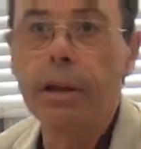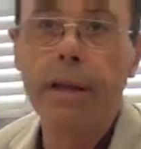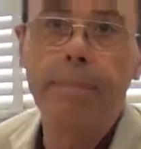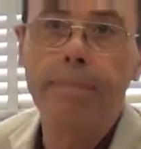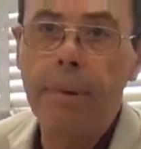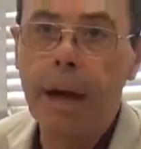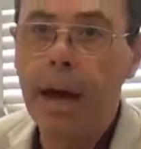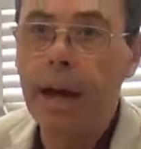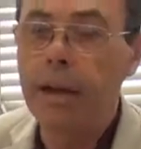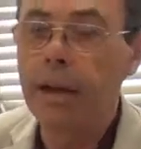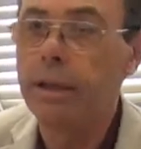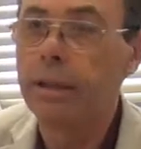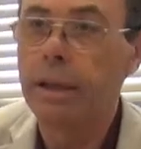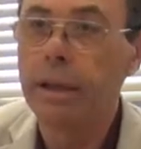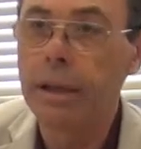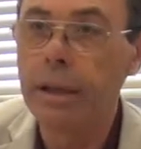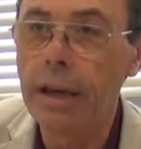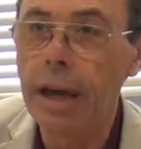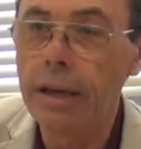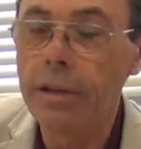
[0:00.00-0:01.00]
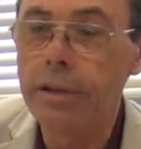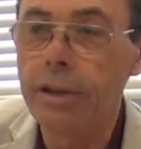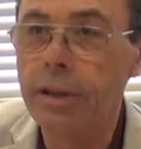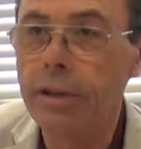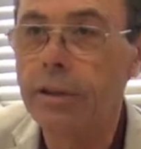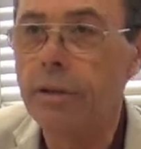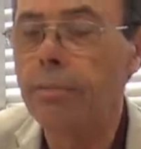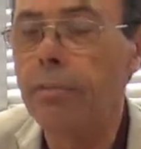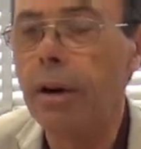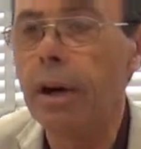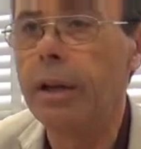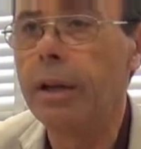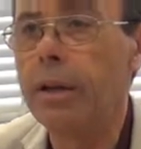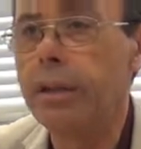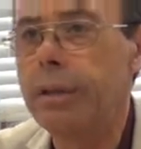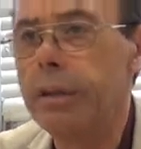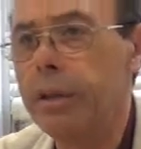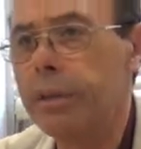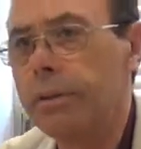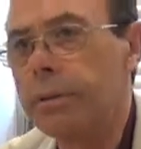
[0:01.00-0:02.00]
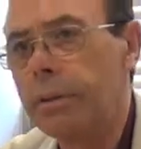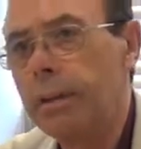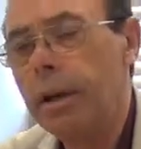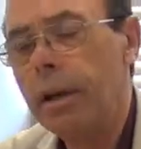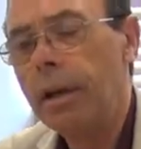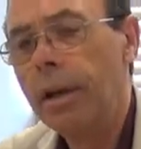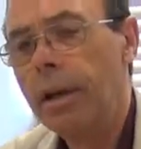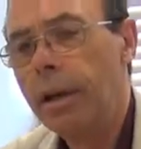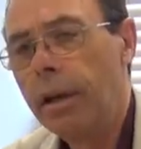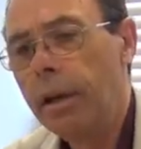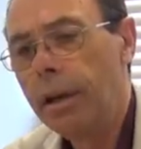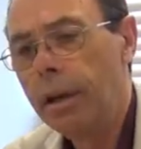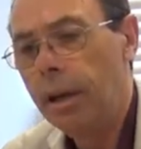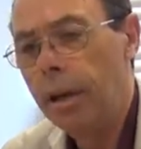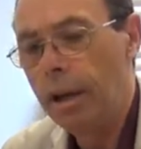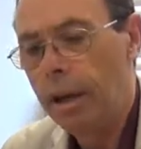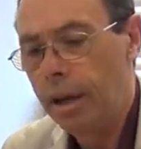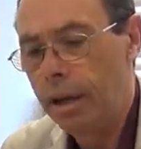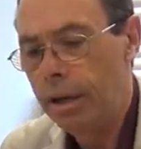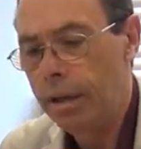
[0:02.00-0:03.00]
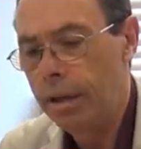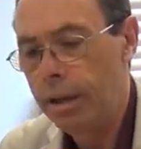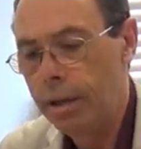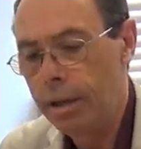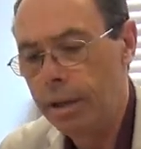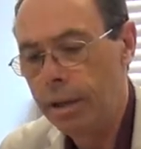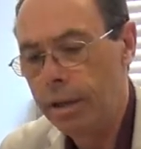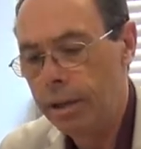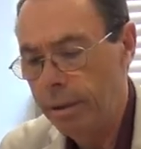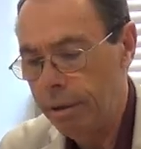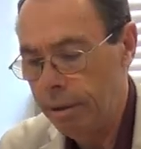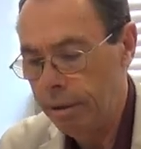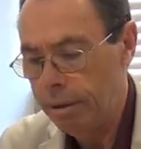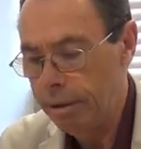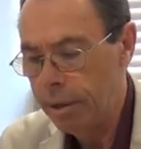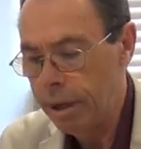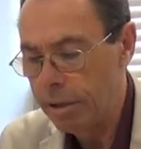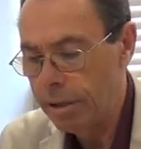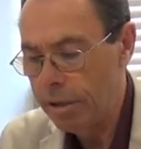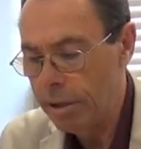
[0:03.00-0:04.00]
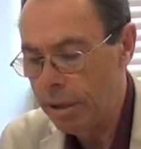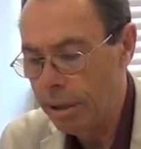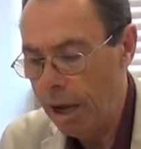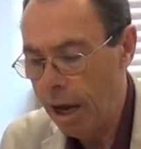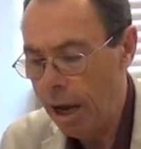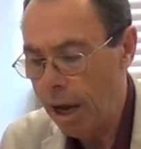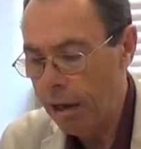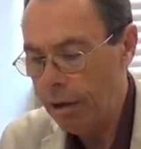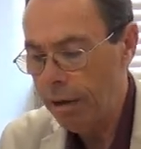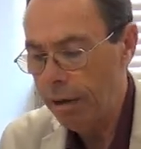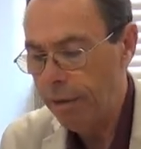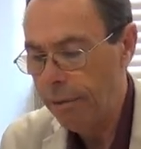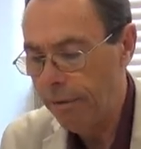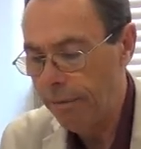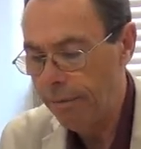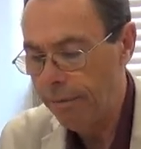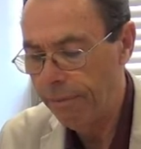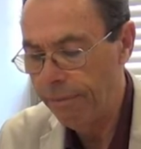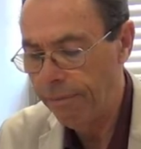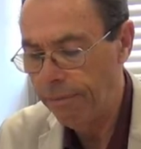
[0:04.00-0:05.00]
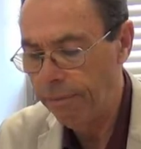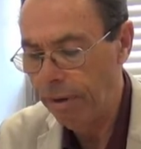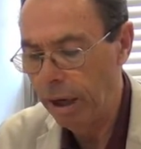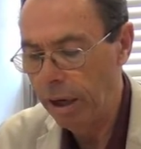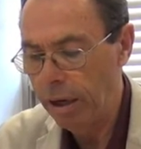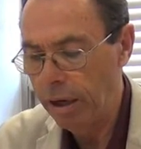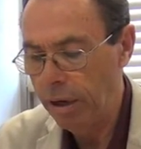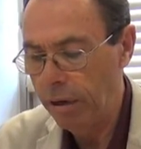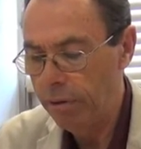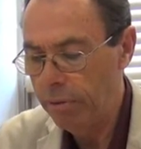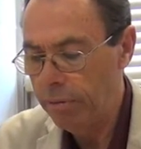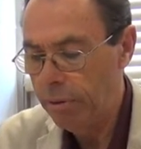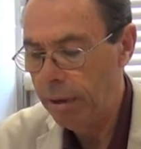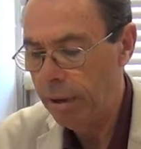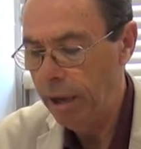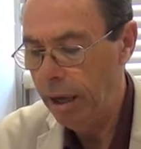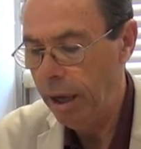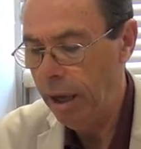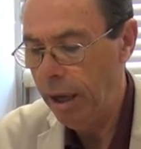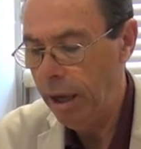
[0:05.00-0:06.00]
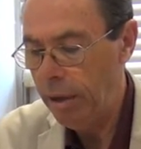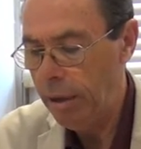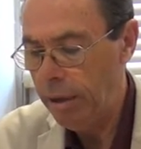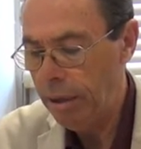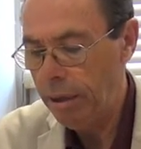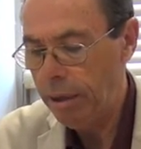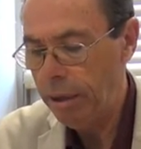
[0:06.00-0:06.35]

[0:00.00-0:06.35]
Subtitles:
and then back into the 1820s, and he does not follow a